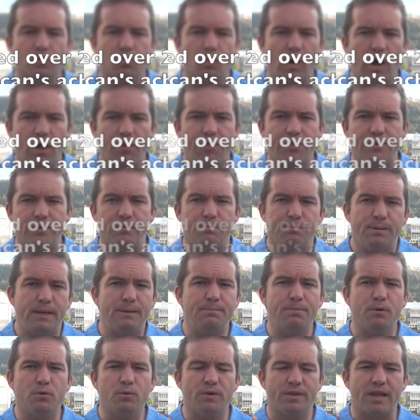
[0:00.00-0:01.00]
of the wealthy,
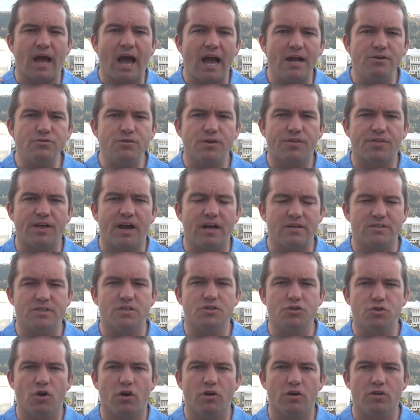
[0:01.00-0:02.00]
people with
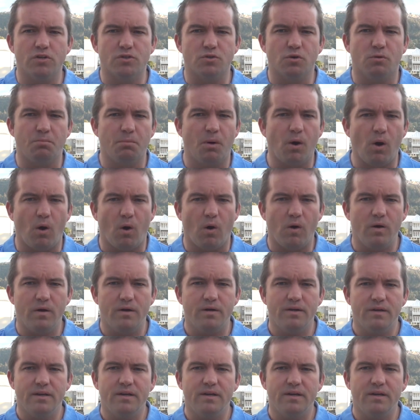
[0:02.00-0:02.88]
$100,000 or more.